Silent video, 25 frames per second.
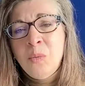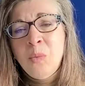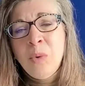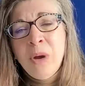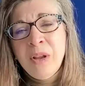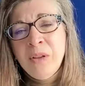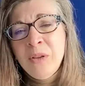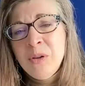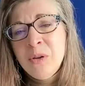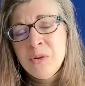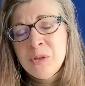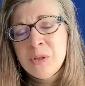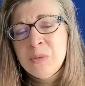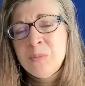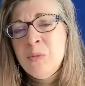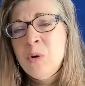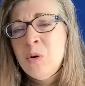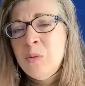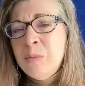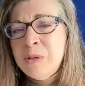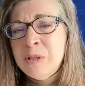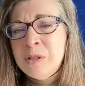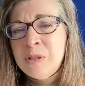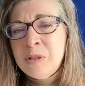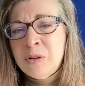When those
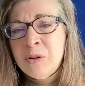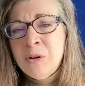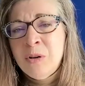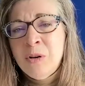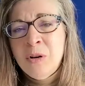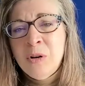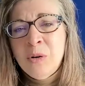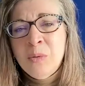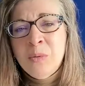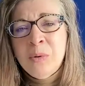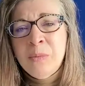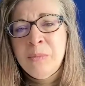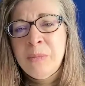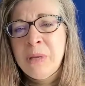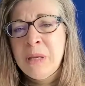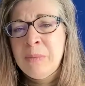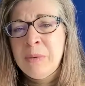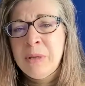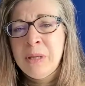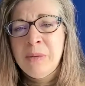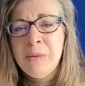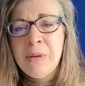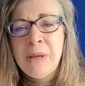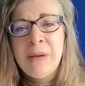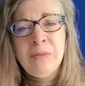moments occur where
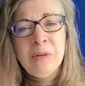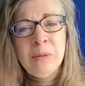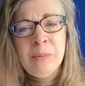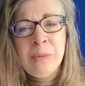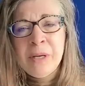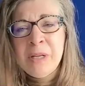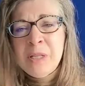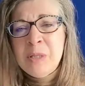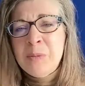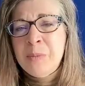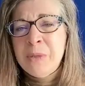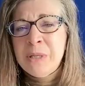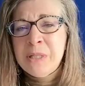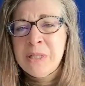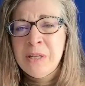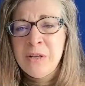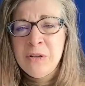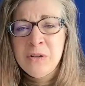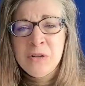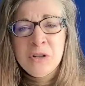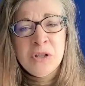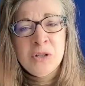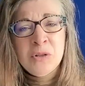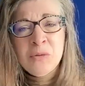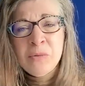maybe everybody's busy
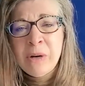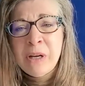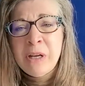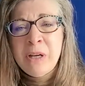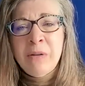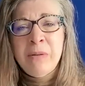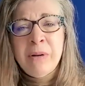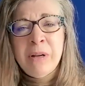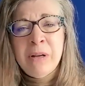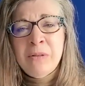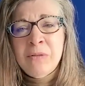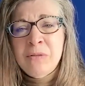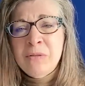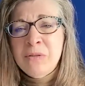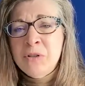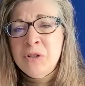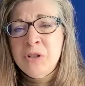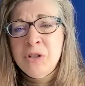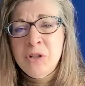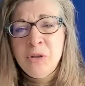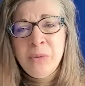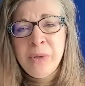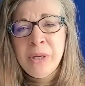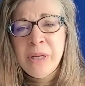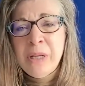and just running around
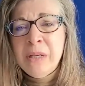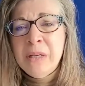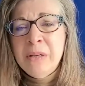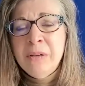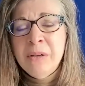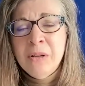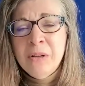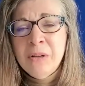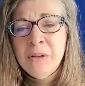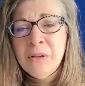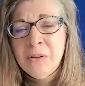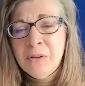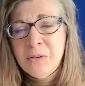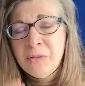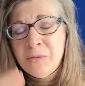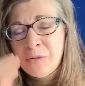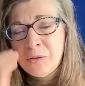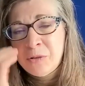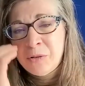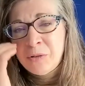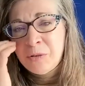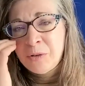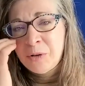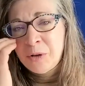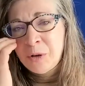doing
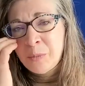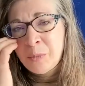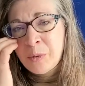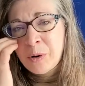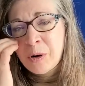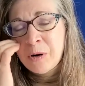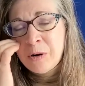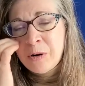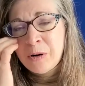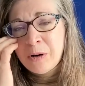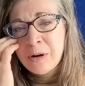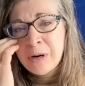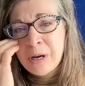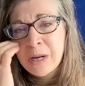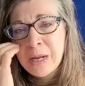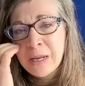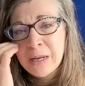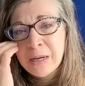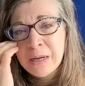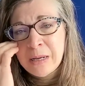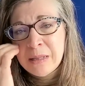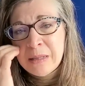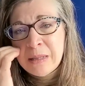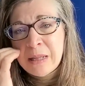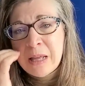for your partner,
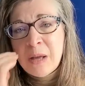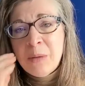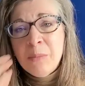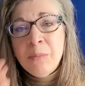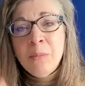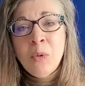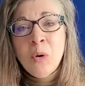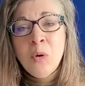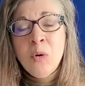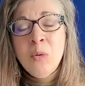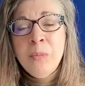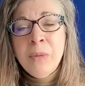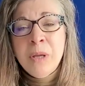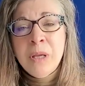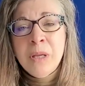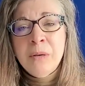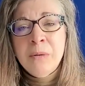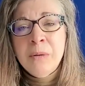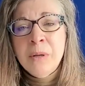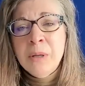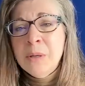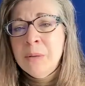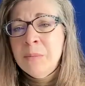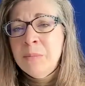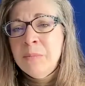and at that moment,
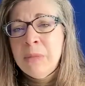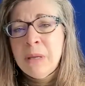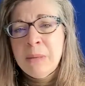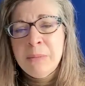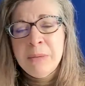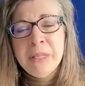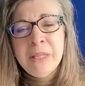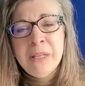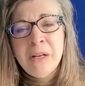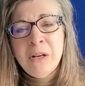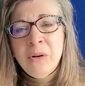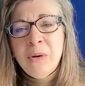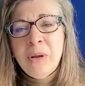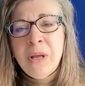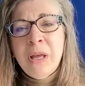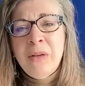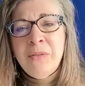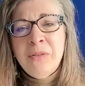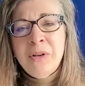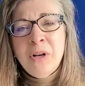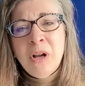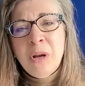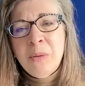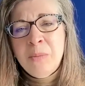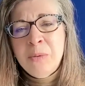maybe they don't
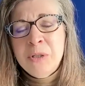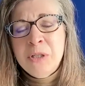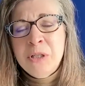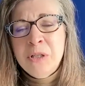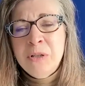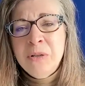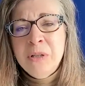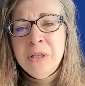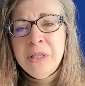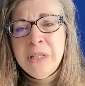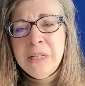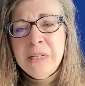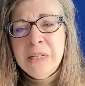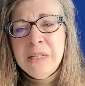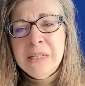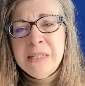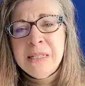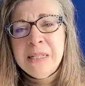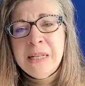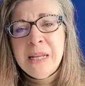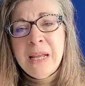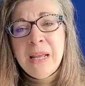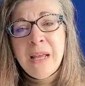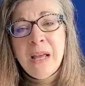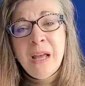have an opportunity to
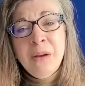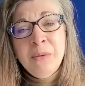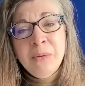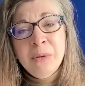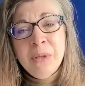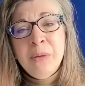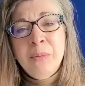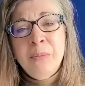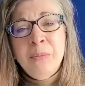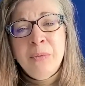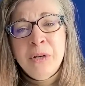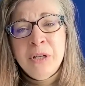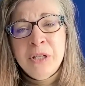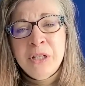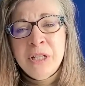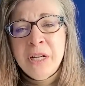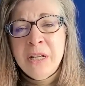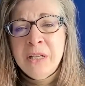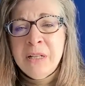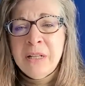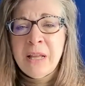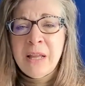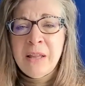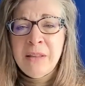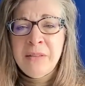say, I really
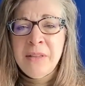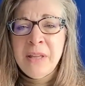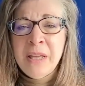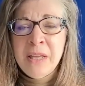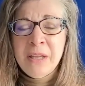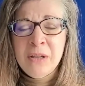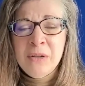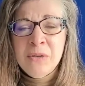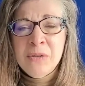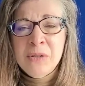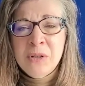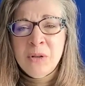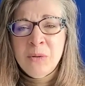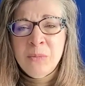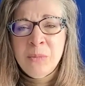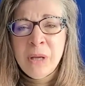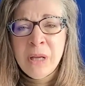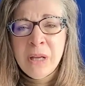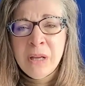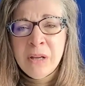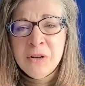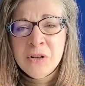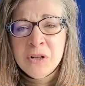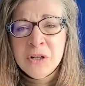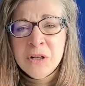appreciate that, thank you so
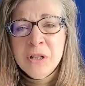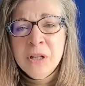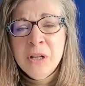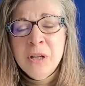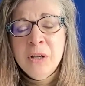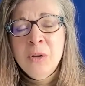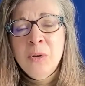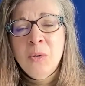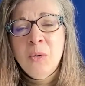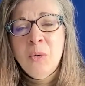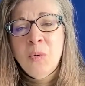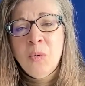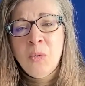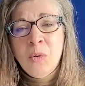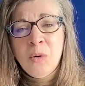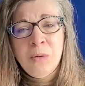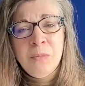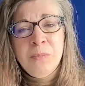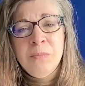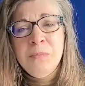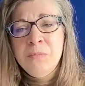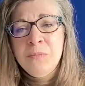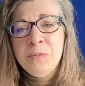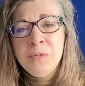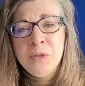much,
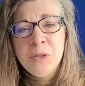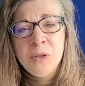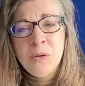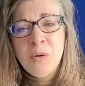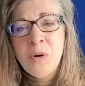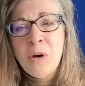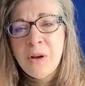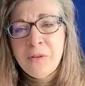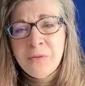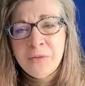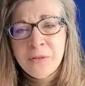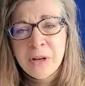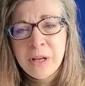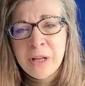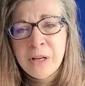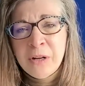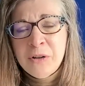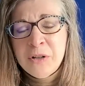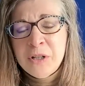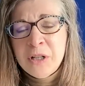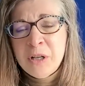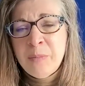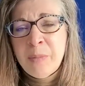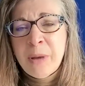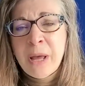or to offer
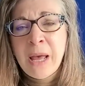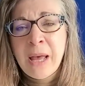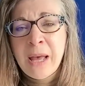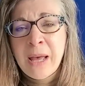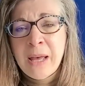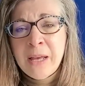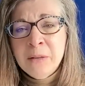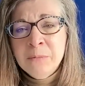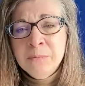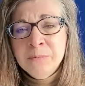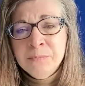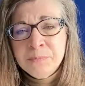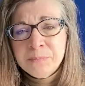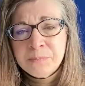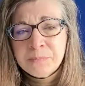energy back.